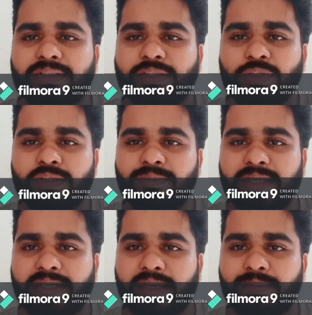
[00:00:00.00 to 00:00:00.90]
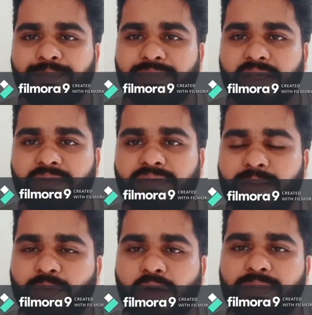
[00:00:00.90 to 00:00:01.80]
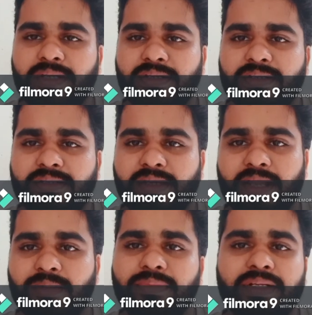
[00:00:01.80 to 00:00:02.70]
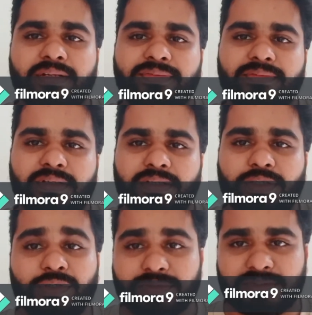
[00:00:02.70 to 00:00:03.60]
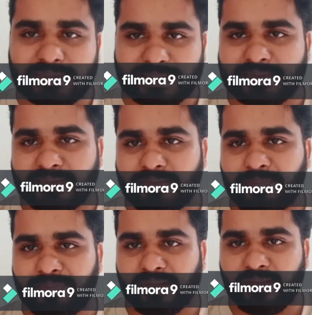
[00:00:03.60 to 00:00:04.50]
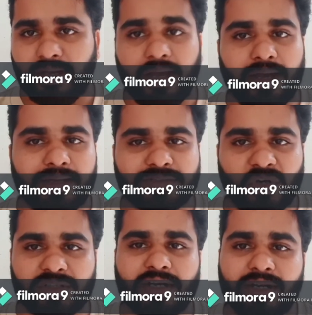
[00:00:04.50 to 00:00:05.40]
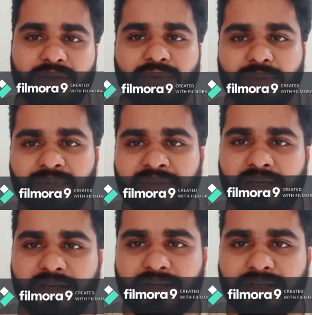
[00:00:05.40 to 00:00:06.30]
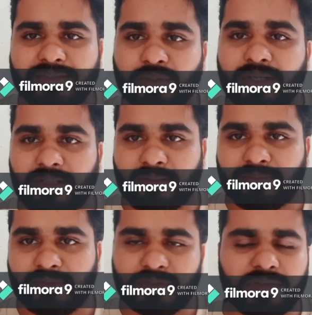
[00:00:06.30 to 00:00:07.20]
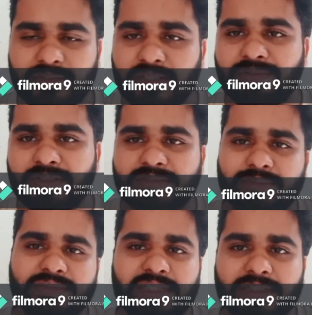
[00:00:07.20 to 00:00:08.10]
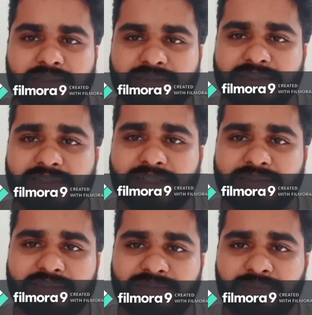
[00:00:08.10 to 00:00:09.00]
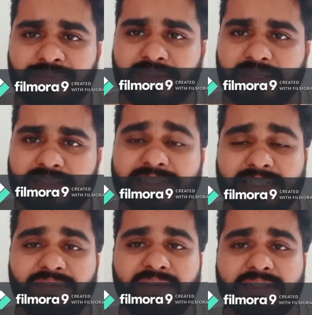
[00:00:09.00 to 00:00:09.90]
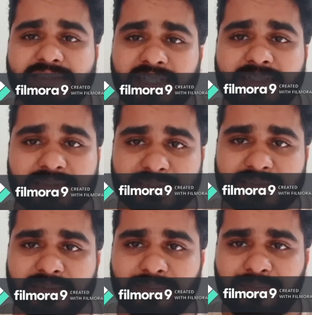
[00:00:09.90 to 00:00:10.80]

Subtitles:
queen became a very prominent element of queen's chess, as contrary to Chaturangam. So there were some such kinds of significant changes